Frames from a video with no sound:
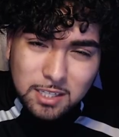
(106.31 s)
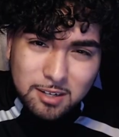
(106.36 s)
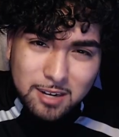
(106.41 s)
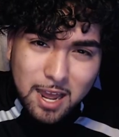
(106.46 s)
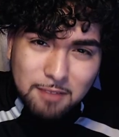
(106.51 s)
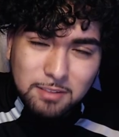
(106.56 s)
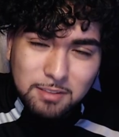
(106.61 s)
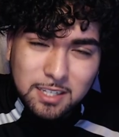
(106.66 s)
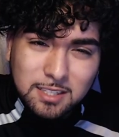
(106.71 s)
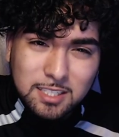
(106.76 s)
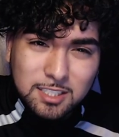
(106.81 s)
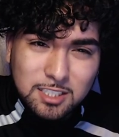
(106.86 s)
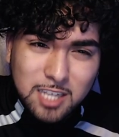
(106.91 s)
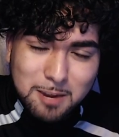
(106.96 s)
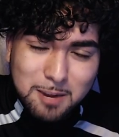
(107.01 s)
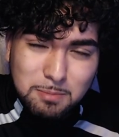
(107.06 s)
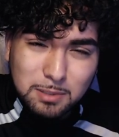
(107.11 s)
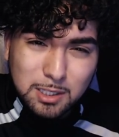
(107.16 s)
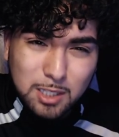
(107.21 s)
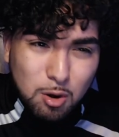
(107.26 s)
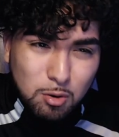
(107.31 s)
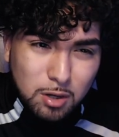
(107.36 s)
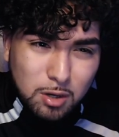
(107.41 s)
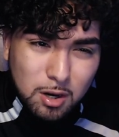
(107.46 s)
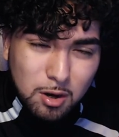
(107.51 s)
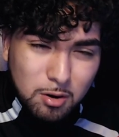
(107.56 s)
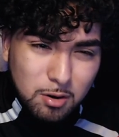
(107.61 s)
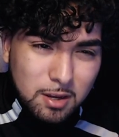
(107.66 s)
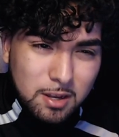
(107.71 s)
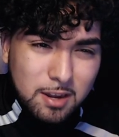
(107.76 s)
literally have like the same
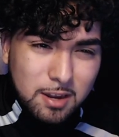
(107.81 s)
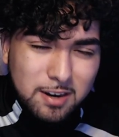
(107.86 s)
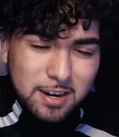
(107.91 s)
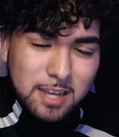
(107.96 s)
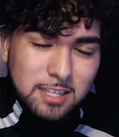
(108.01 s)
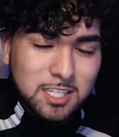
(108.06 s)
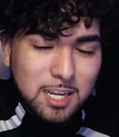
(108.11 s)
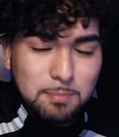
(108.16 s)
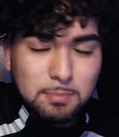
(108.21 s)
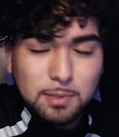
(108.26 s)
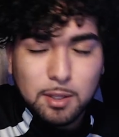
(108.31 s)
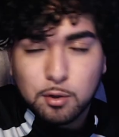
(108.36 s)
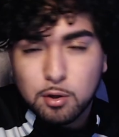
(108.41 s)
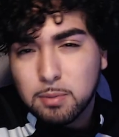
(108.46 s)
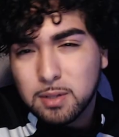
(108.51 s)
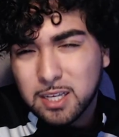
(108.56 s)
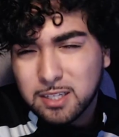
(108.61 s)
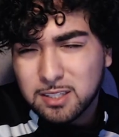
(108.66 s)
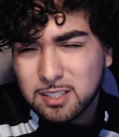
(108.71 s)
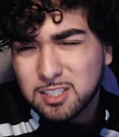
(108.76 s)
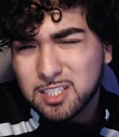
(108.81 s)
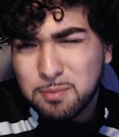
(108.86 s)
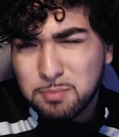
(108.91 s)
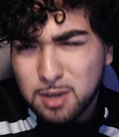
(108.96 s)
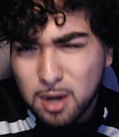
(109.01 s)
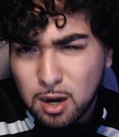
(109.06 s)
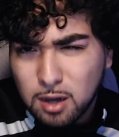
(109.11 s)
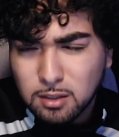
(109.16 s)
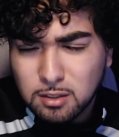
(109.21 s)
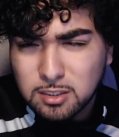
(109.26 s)
logo, not same logo, but like the same
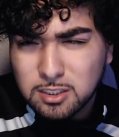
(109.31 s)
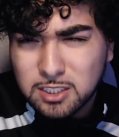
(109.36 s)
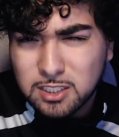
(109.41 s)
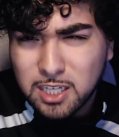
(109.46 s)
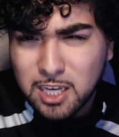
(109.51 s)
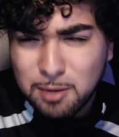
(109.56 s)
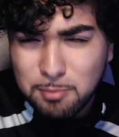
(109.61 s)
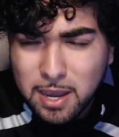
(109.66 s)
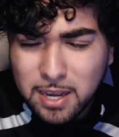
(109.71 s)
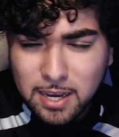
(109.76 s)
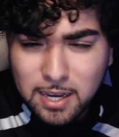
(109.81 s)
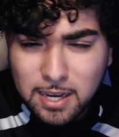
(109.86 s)
color scheme, I